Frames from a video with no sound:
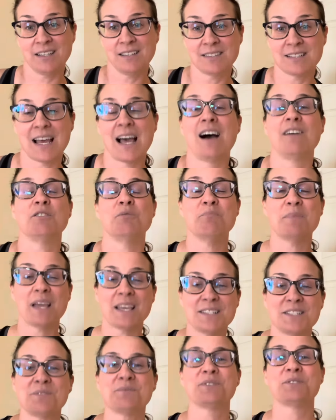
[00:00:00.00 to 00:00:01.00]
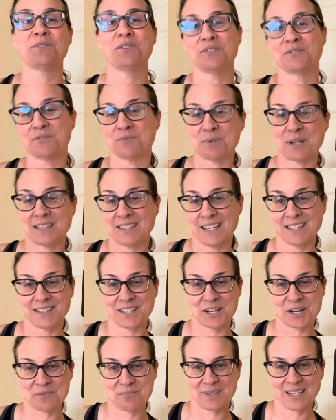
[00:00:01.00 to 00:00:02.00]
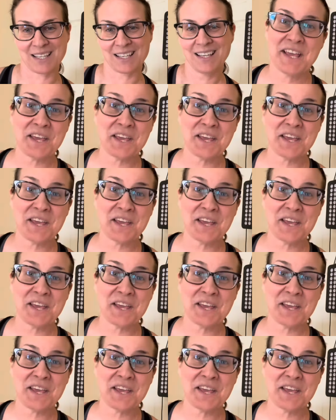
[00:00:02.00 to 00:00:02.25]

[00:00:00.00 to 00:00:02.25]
to have amazing results from red light therapy.